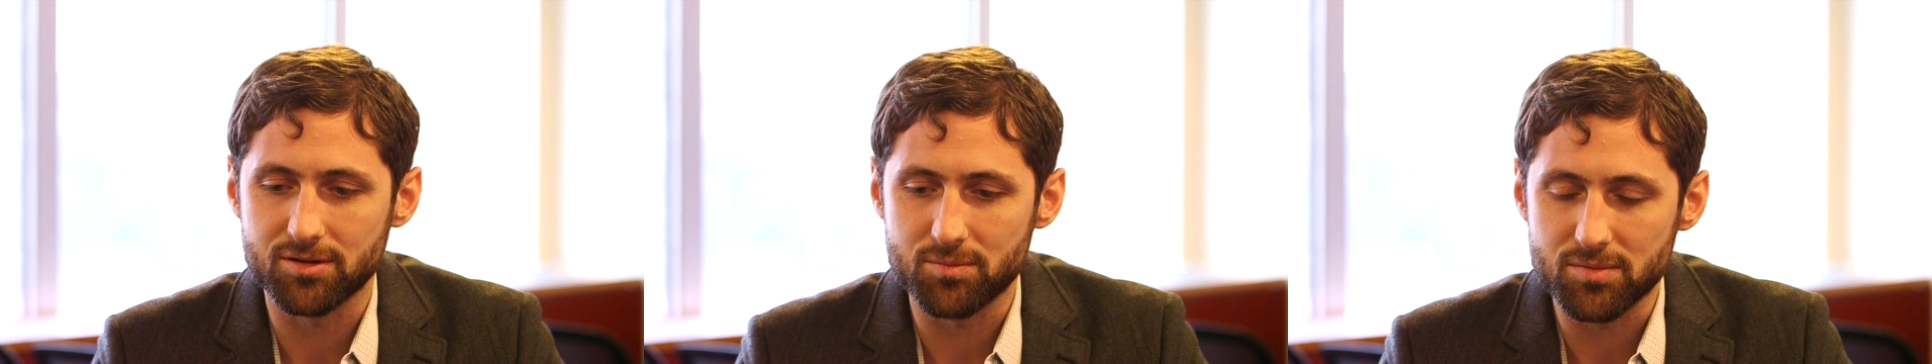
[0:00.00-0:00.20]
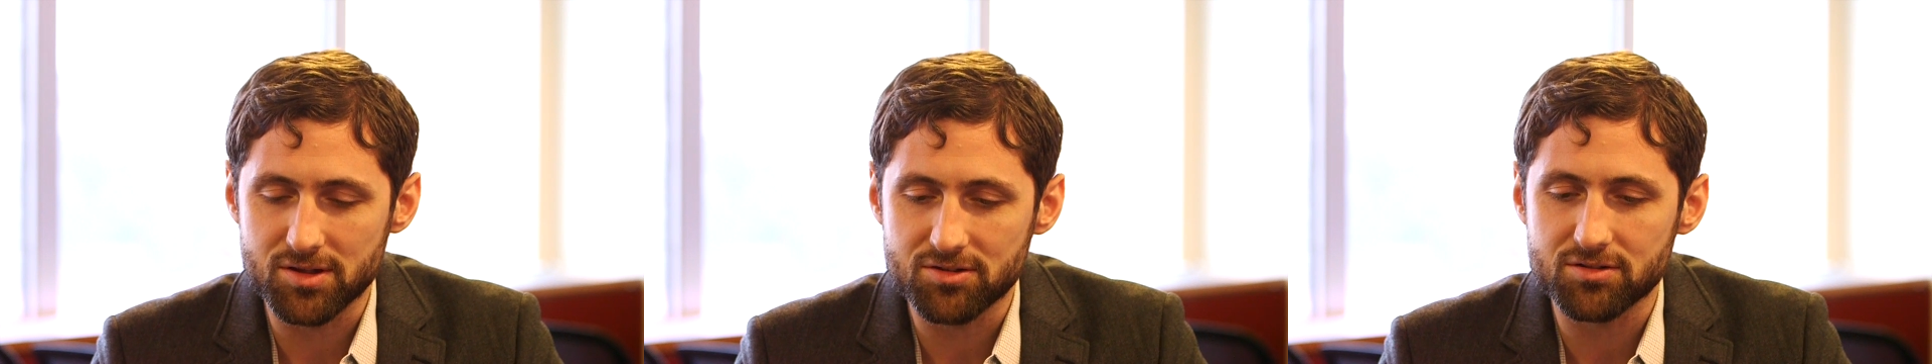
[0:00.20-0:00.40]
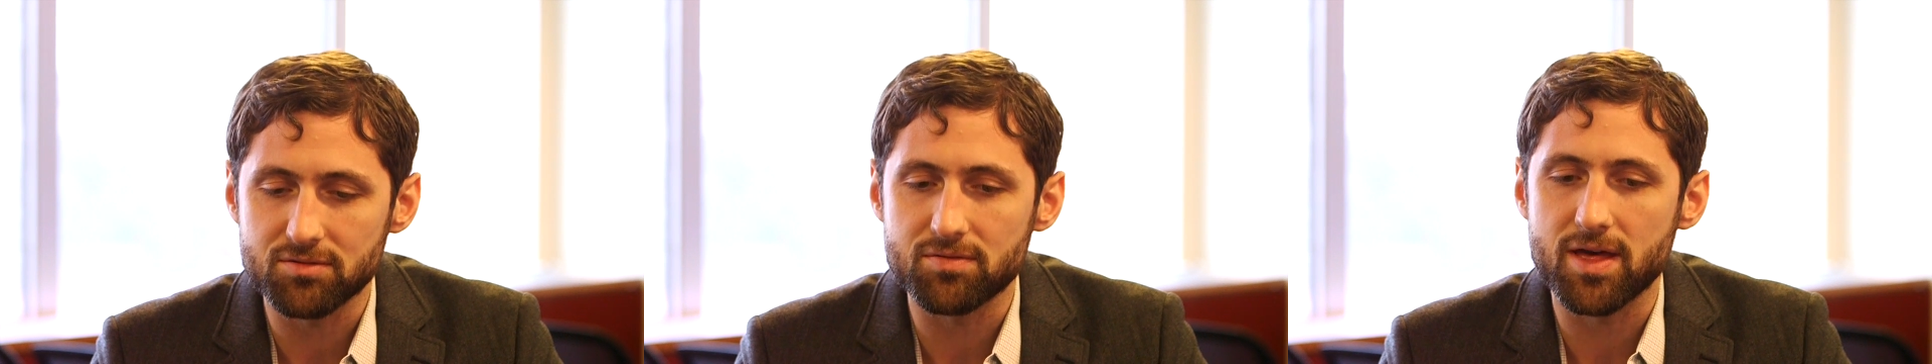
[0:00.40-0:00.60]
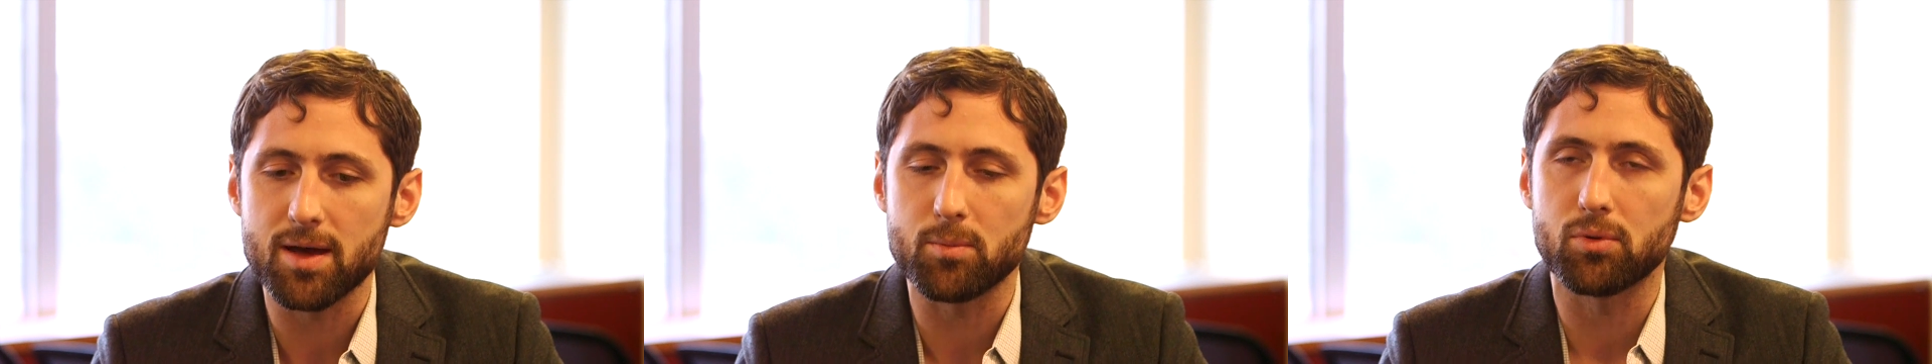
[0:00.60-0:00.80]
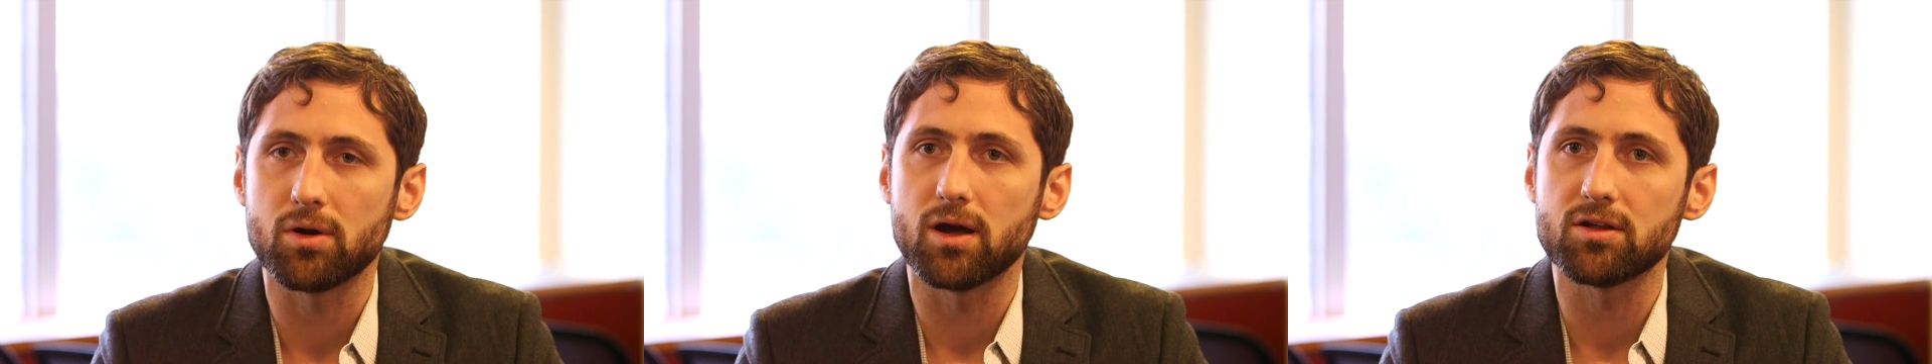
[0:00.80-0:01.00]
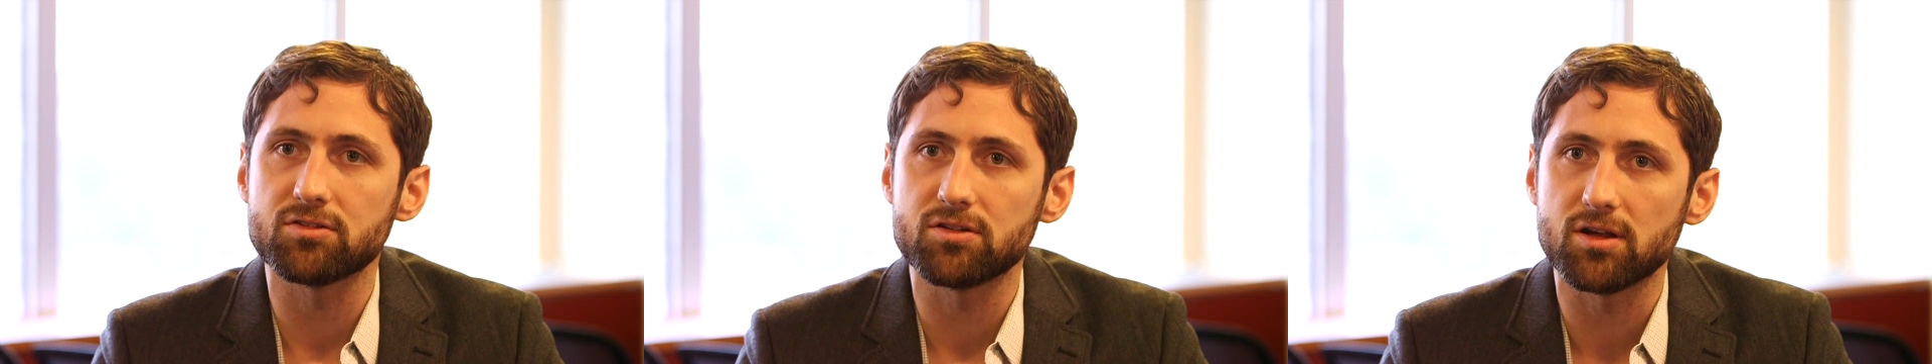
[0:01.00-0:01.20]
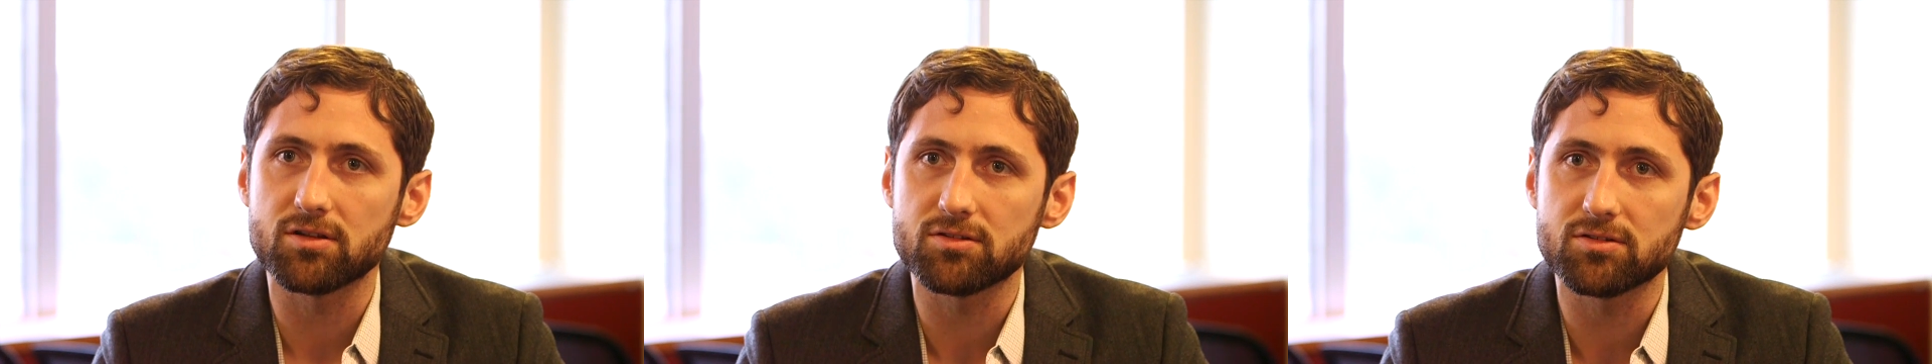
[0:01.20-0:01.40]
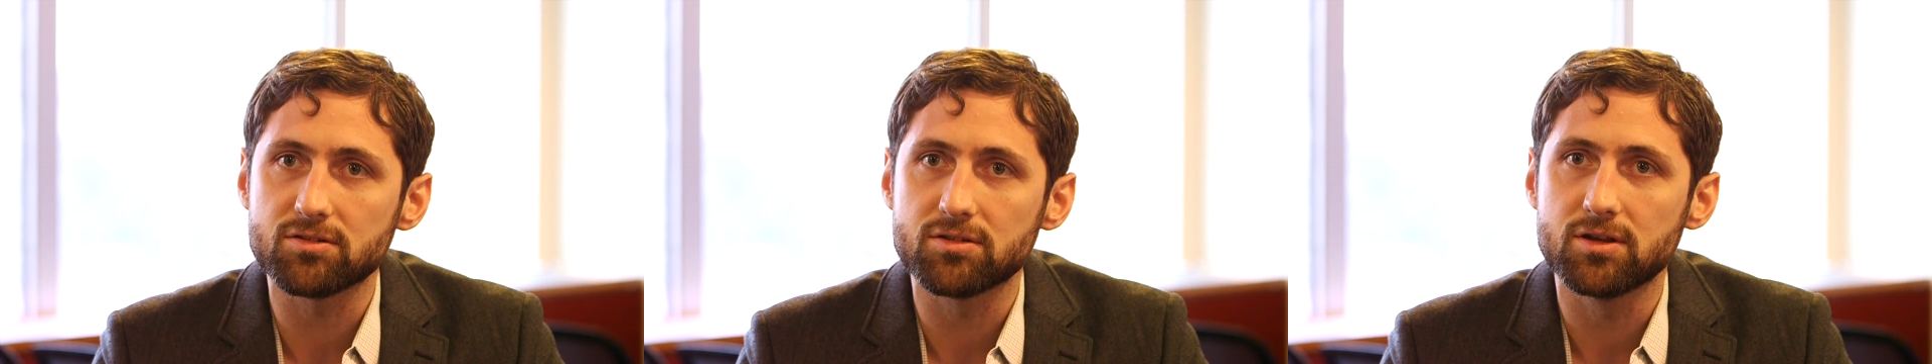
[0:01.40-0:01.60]
in the midst of that
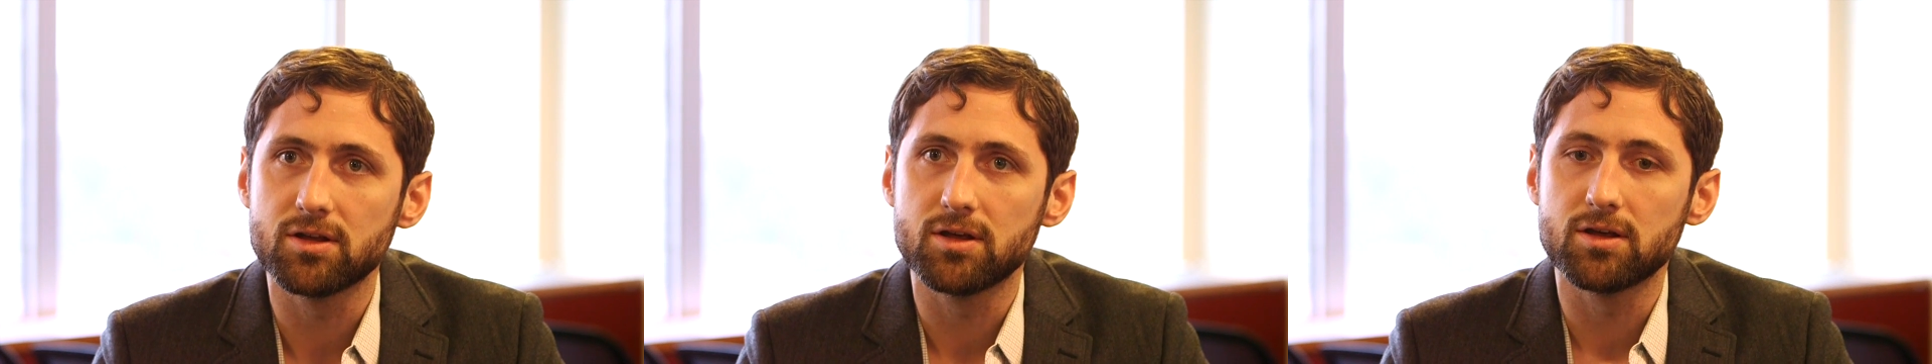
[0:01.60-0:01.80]
process